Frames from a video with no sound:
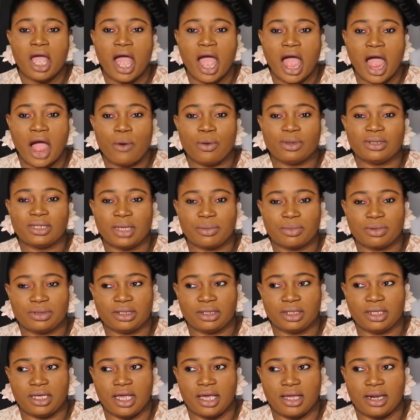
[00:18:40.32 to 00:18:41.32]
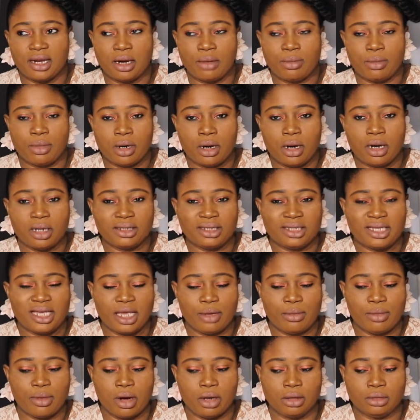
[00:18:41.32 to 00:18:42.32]
I was able to get her. My aunt
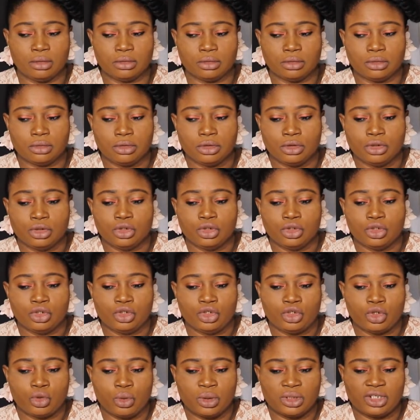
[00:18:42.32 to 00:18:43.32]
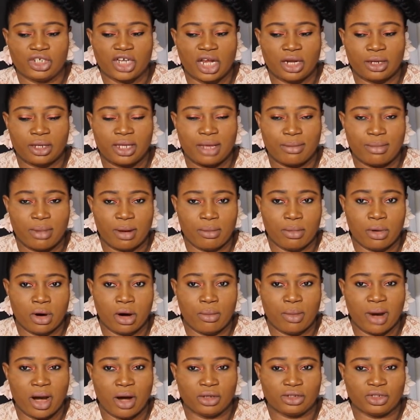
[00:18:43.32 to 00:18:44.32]
came out. So we're trying to get my
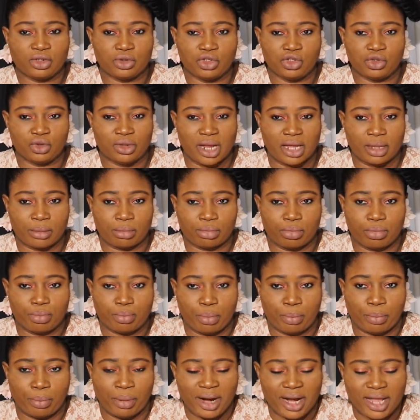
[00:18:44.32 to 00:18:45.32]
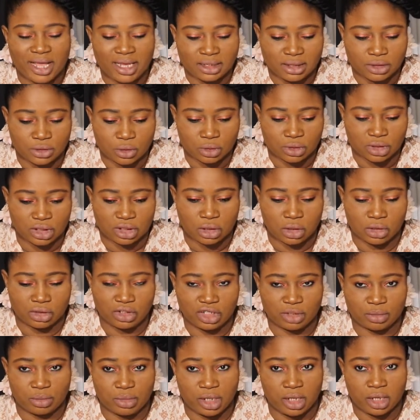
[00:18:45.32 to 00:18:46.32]
mom out, so she was like, "Please don't
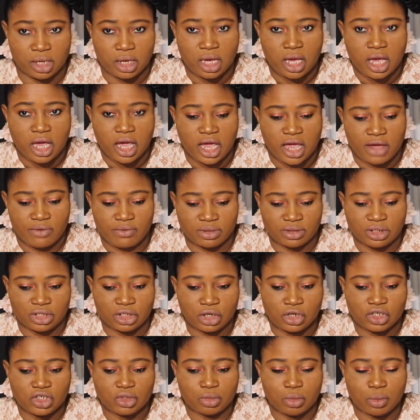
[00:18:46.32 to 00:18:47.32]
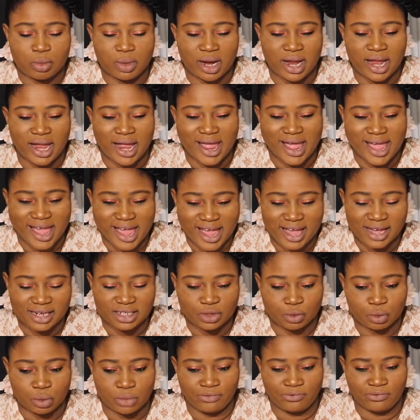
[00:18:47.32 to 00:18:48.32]
touch me. If you touch me, my
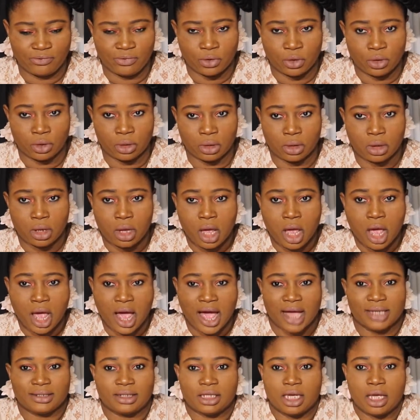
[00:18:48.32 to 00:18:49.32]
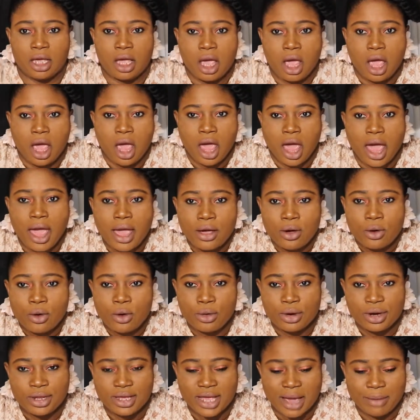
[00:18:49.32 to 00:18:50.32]
hand will fall." I said, "Hey,
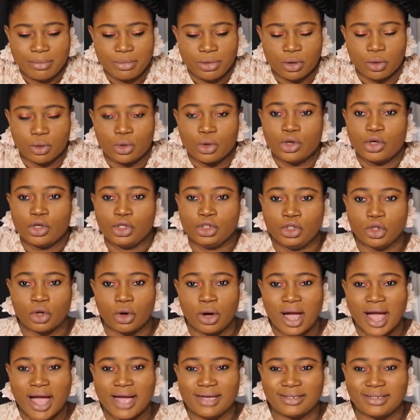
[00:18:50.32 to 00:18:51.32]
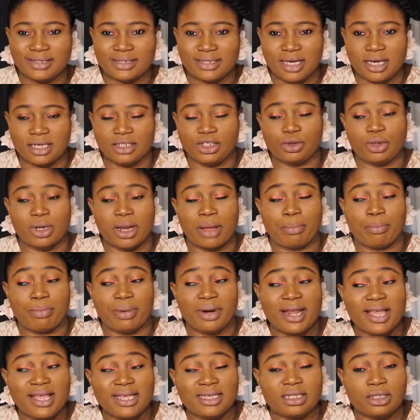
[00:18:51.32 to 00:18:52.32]
what are you? Your hand, okay?" She was like,
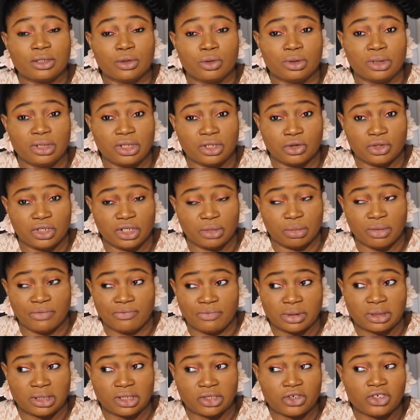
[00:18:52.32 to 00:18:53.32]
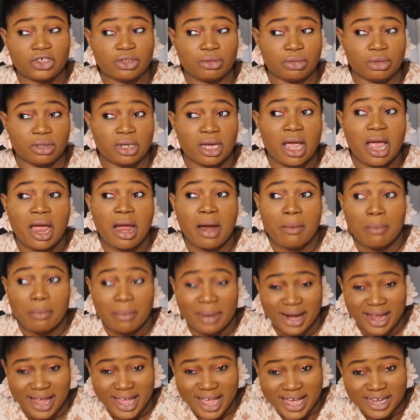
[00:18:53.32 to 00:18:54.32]
"Please don't touch me. If you touch me,
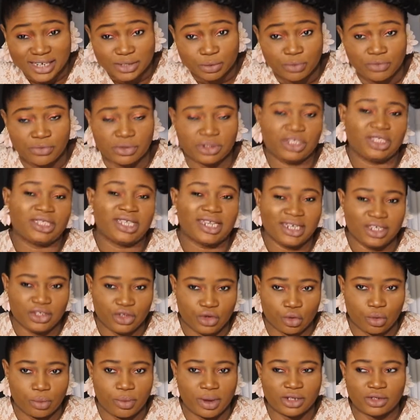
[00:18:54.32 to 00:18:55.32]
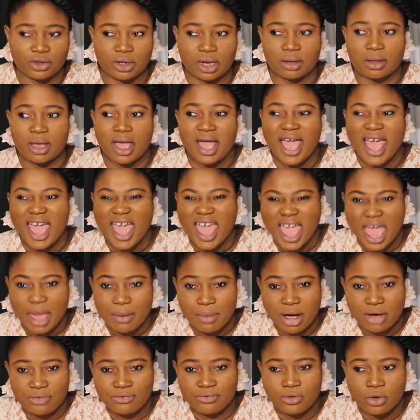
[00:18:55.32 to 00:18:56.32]
my hand will fall." She said in Yoruba, she was like,
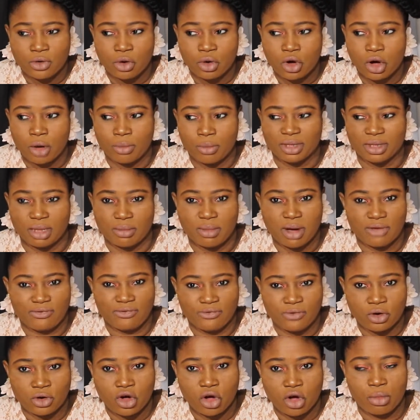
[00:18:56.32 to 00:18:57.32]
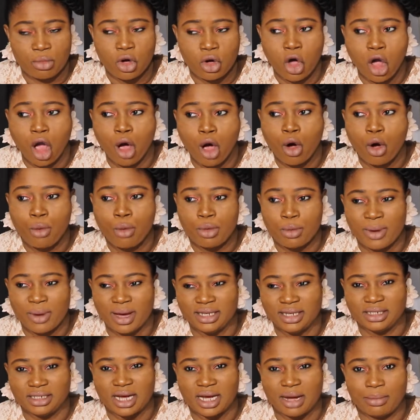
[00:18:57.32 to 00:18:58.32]
"Emma for coming. Emma for coming. Oh, me, my
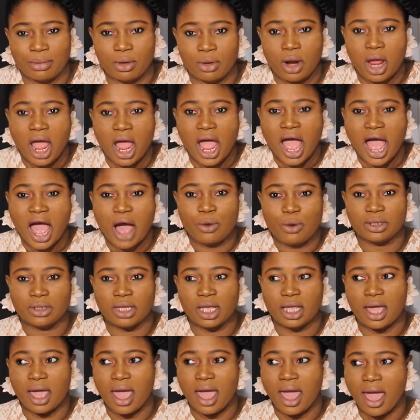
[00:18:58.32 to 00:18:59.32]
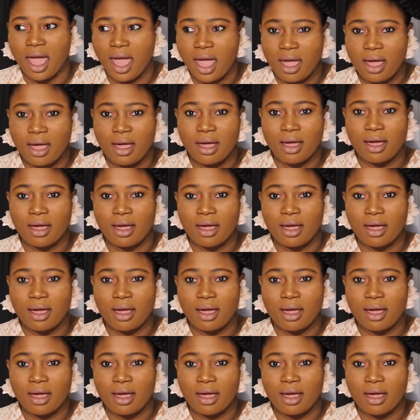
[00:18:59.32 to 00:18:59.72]
jabba." I was like, "Eh?"